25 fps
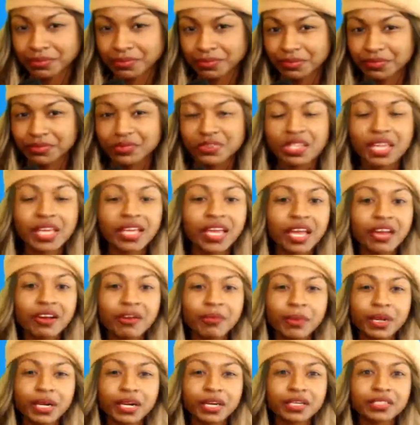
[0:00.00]
Like,
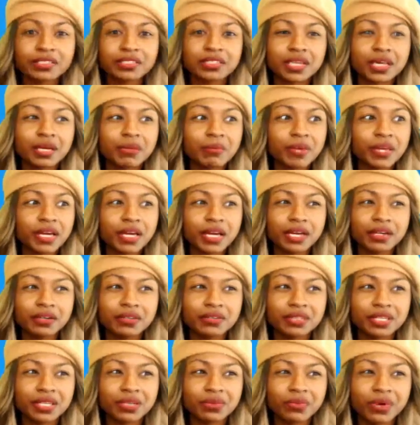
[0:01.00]
everybody else came back. I don't
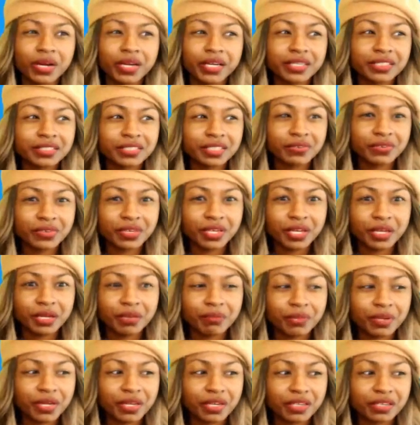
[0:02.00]
think Raditz ever came
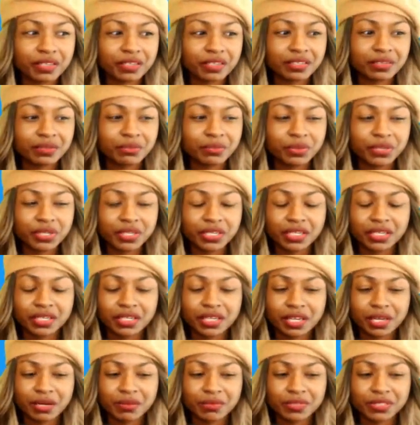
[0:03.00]
back. Put it in the
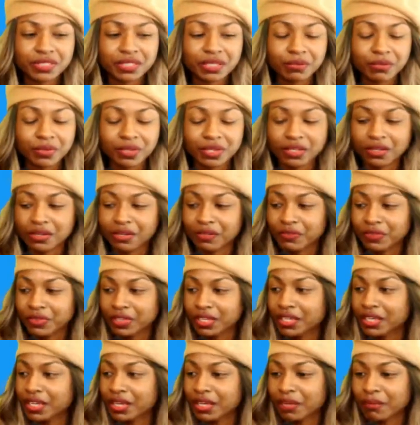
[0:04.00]
comments down below if
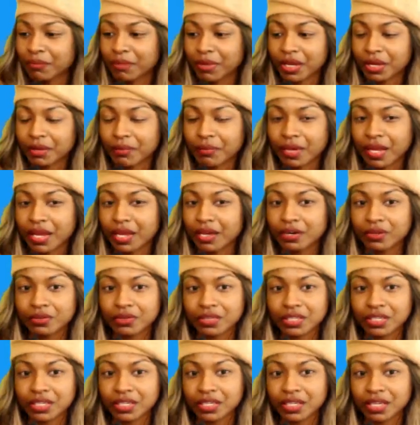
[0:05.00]
he came back, but I don't
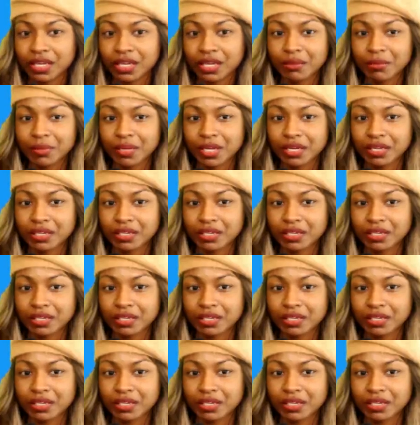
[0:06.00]
think he came back.